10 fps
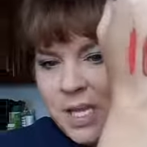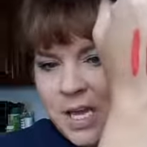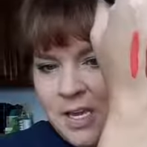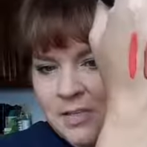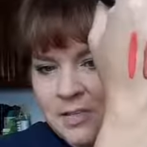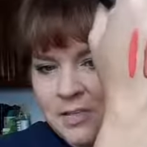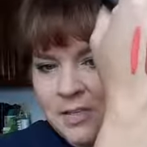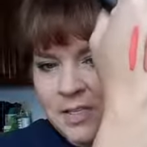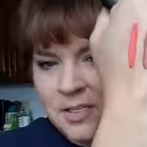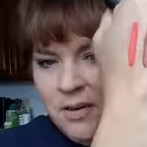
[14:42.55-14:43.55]
Okay,
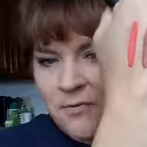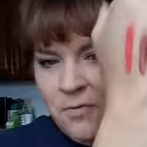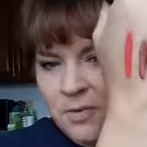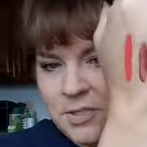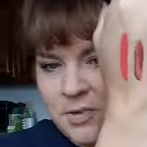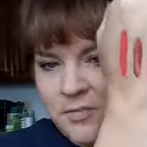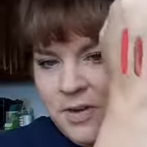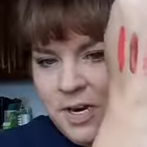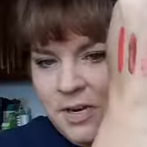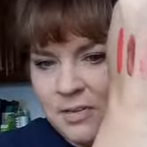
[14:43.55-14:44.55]
so these are our 4 so
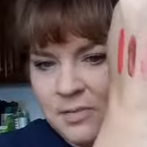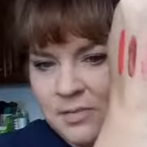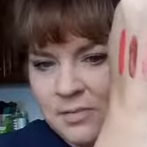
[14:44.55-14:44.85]
far.